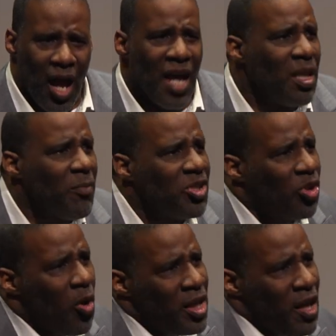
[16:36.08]
And the
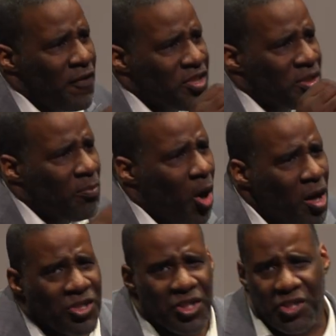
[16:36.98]
majority of his
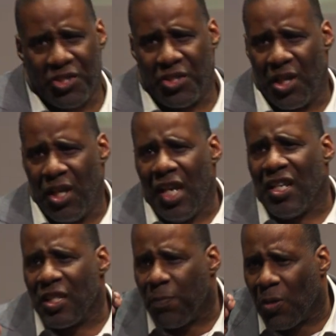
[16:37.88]
marches
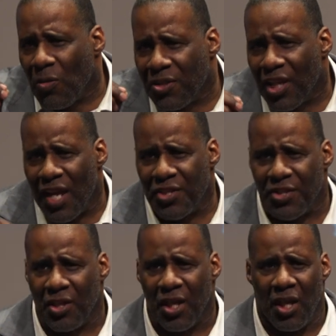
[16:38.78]
and his
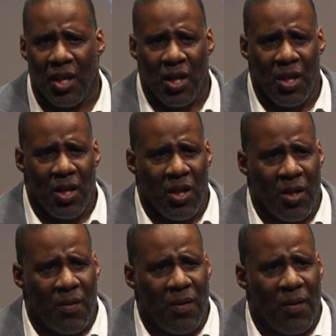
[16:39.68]
protests
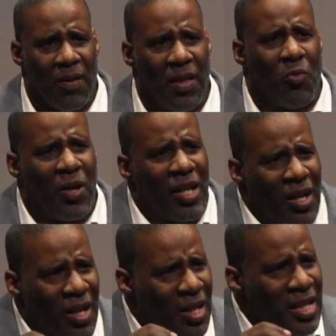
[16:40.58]
were
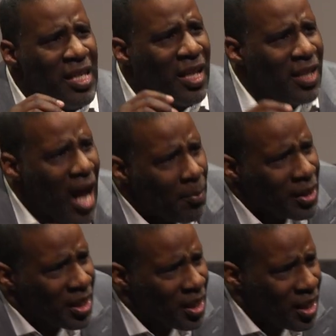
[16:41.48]

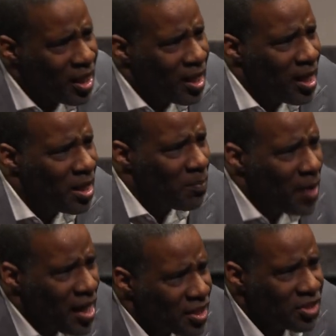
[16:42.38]
economic in
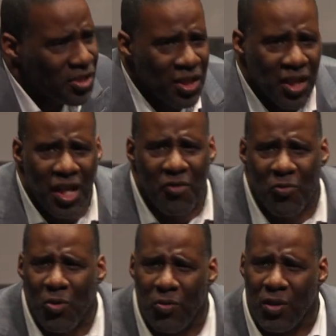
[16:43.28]
base, in
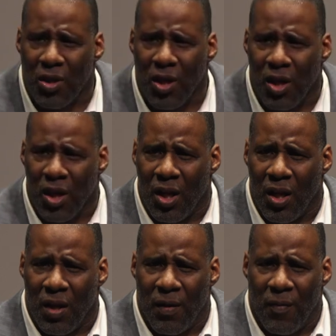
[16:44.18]
root.
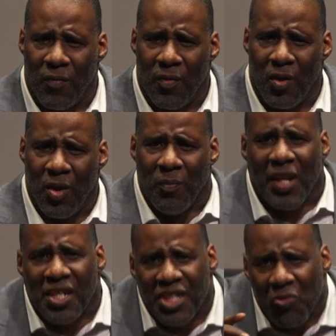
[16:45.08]

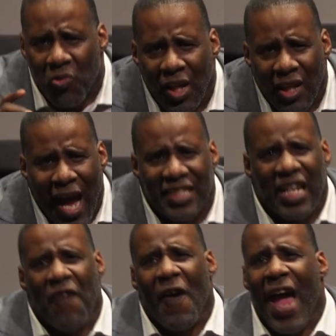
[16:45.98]
Because he realized
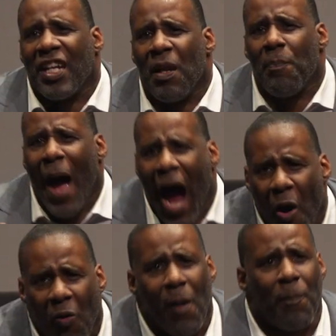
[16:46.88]
that if I can
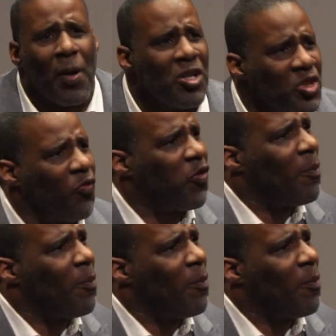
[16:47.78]
empower a person